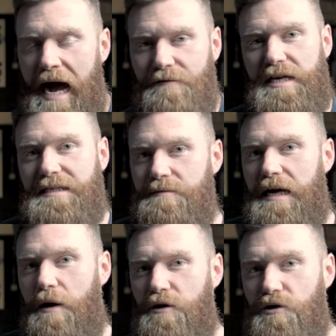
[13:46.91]
I've sat him
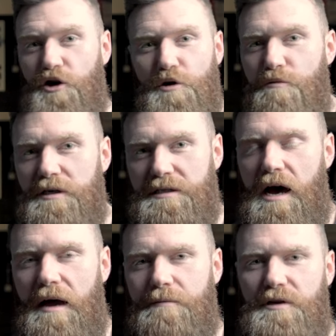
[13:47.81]
down numerous
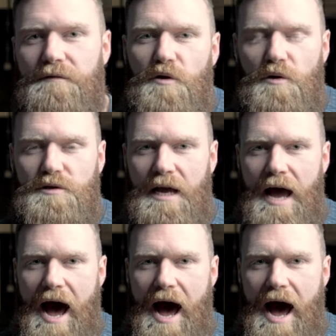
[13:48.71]
times, and of course,